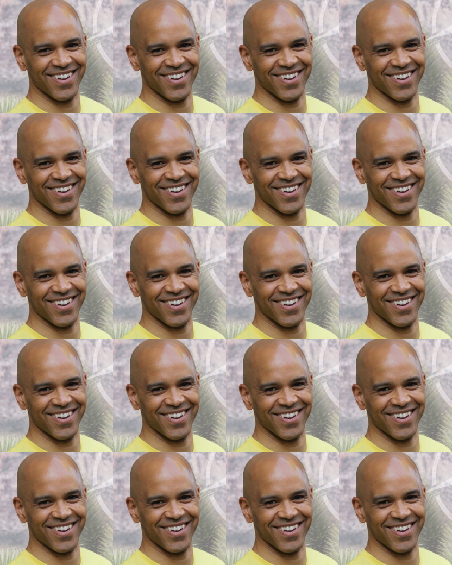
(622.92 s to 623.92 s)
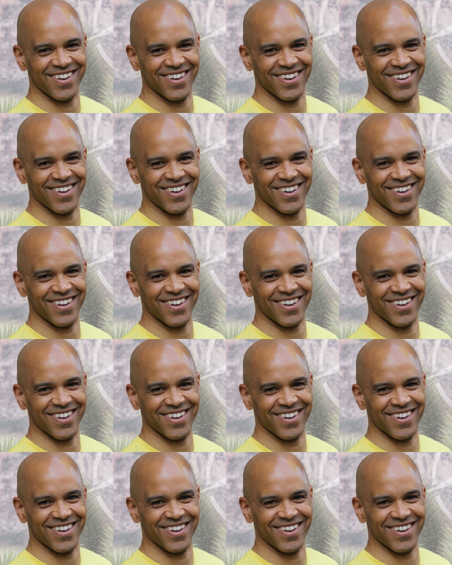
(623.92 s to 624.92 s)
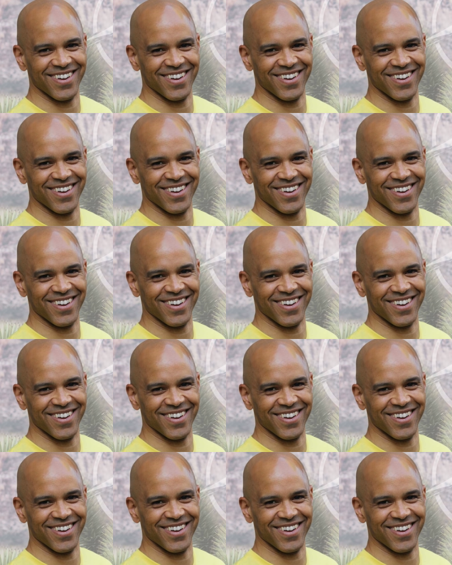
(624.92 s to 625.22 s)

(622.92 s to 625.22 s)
(no lip movement)